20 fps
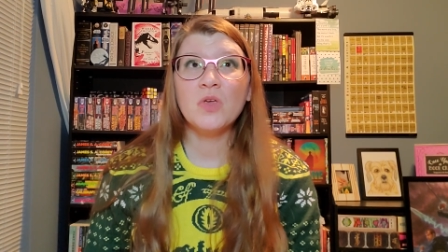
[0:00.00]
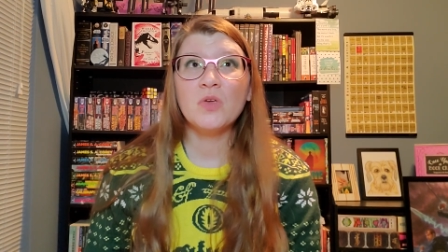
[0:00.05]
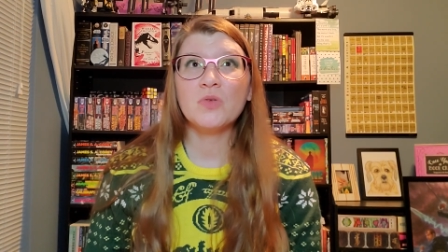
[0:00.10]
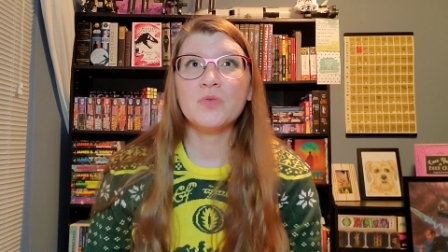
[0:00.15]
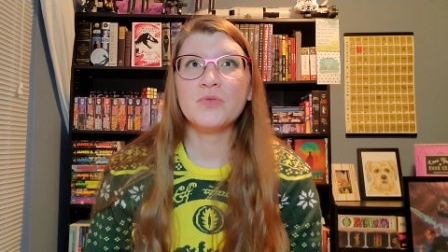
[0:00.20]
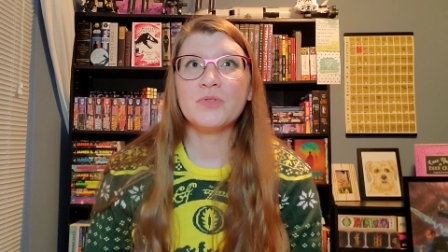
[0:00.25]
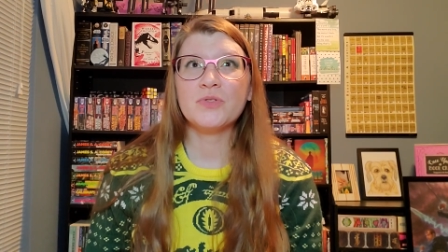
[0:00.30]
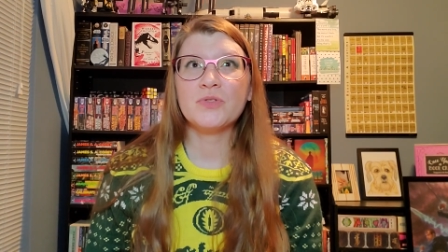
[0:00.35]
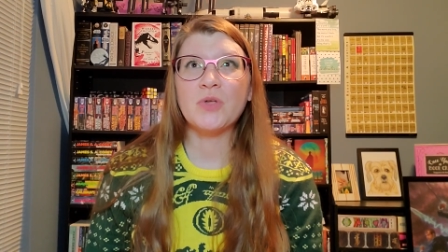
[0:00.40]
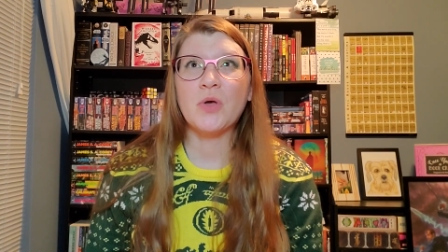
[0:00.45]

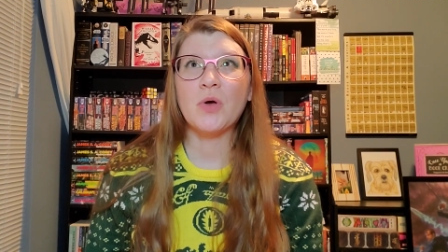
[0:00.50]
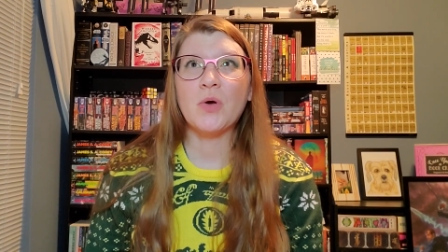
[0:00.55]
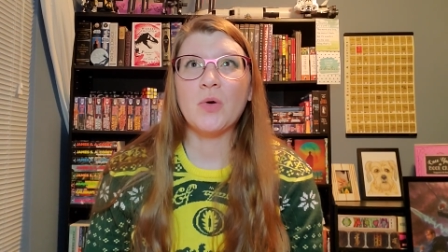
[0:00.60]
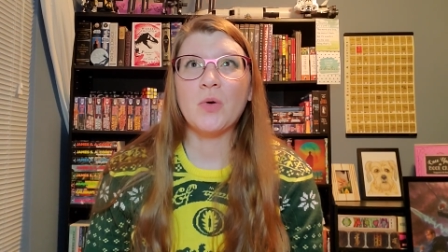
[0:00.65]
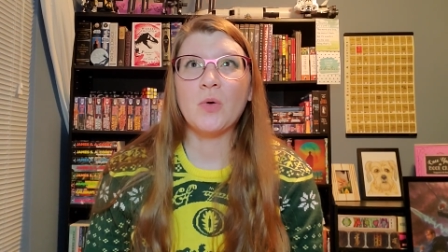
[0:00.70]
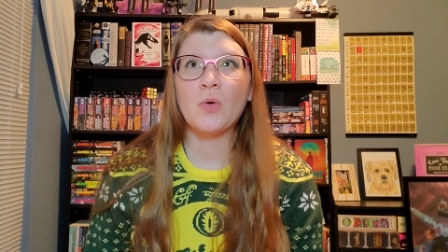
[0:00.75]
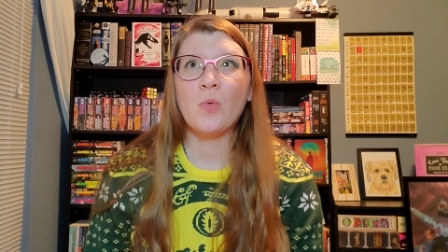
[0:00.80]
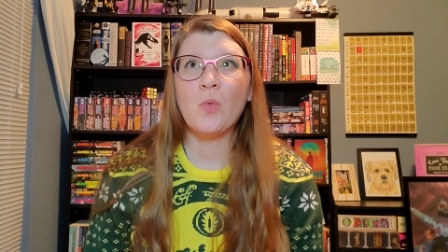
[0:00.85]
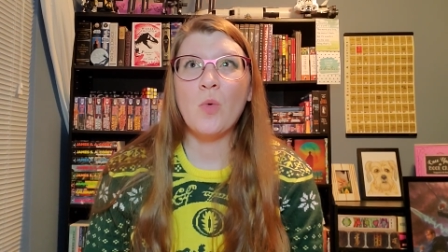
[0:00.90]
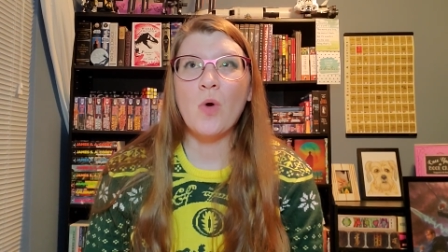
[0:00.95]

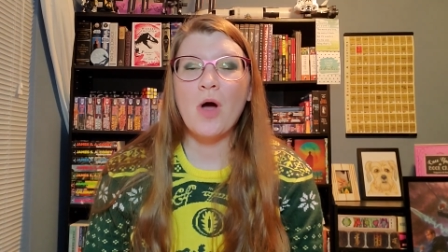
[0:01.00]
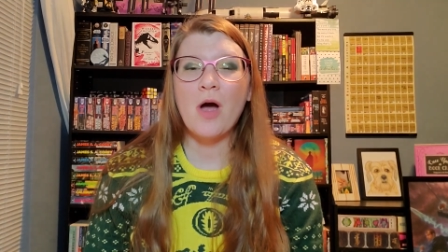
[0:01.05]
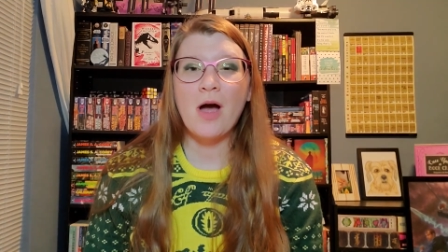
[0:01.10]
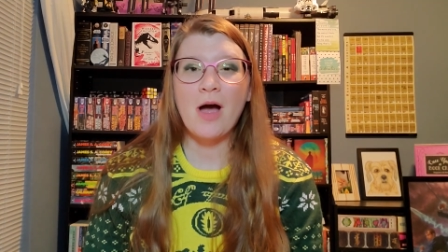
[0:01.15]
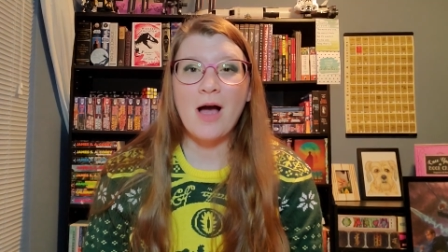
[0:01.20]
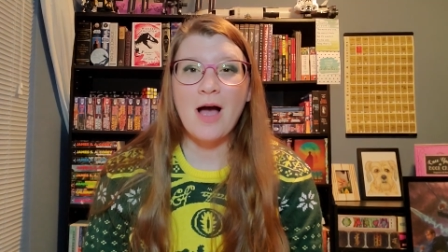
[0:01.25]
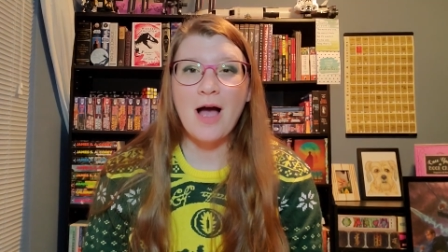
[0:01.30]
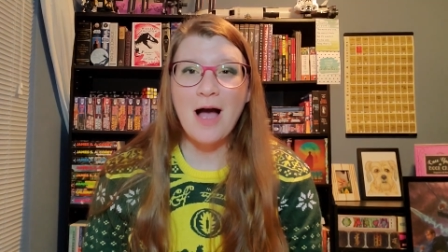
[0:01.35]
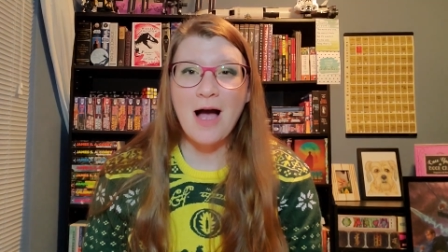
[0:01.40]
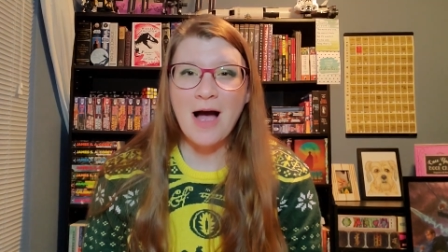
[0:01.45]
So
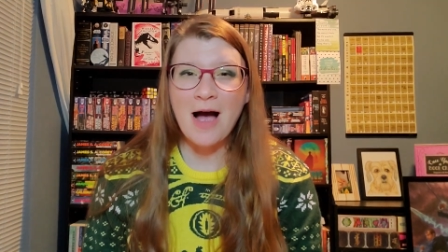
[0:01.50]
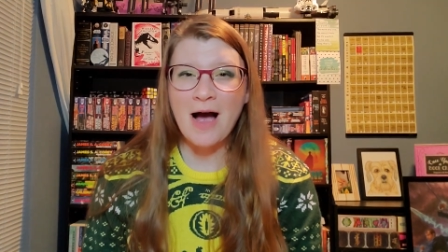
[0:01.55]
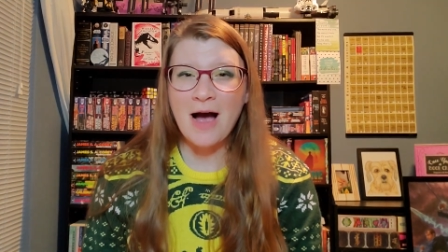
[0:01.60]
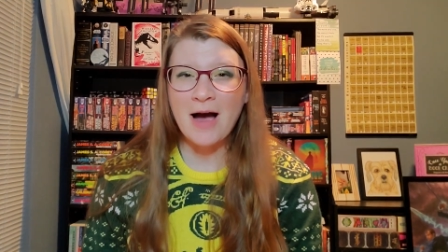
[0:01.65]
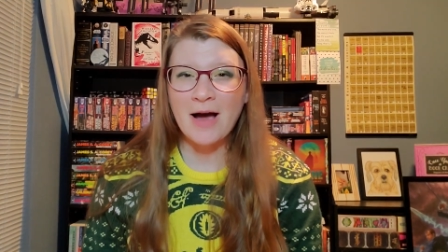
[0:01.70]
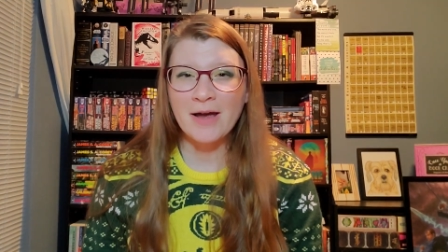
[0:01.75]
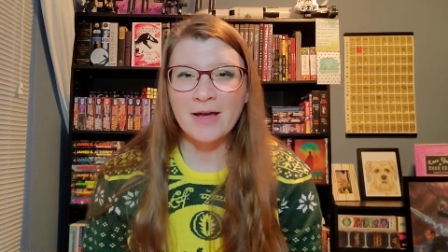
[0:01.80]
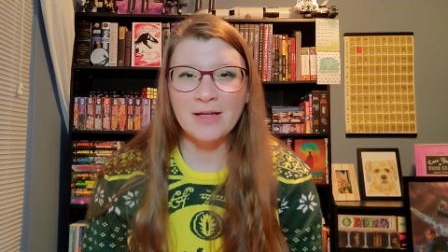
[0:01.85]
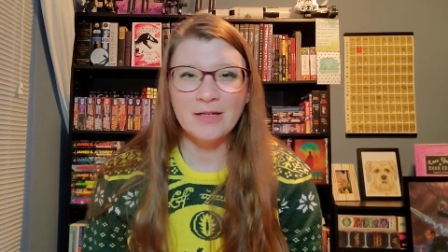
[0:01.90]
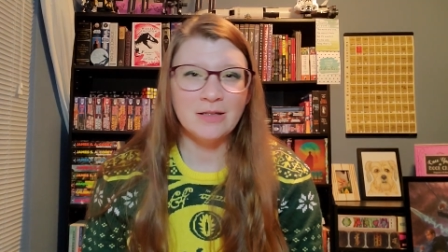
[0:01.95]

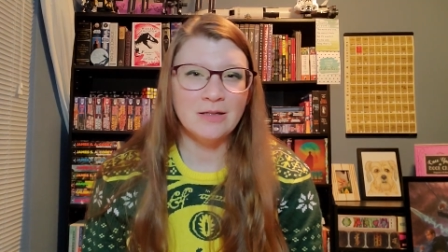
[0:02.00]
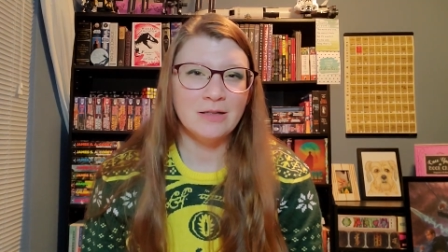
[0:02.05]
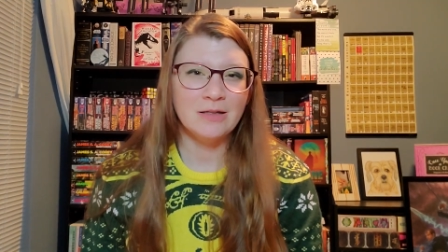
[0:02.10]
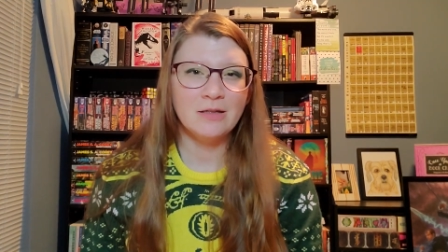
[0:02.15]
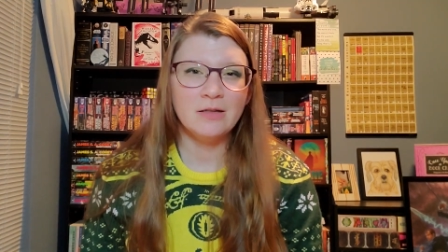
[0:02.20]
I